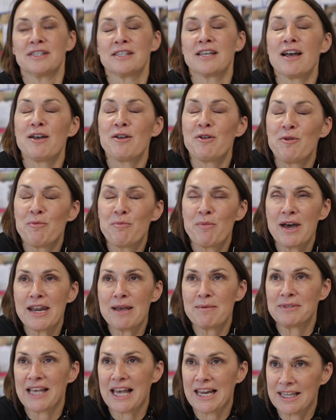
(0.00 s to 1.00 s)
So my
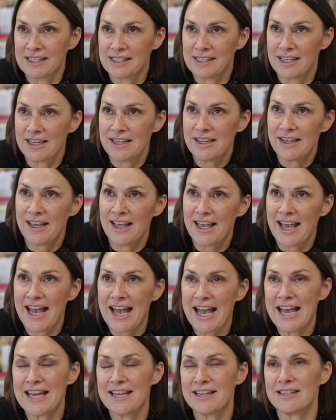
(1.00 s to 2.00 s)
name's Alison
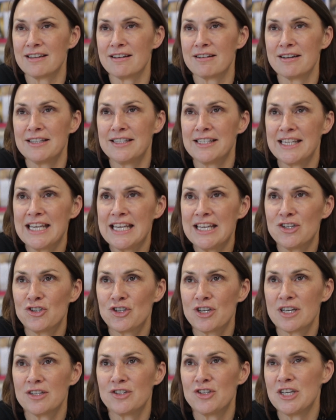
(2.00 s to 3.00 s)
and I teach
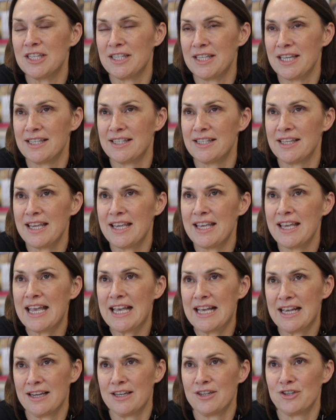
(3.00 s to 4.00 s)
GCSE
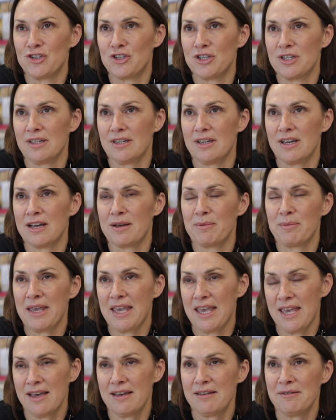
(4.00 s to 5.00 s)
English
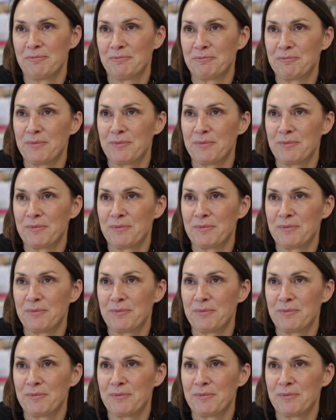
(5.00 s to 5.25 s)
here.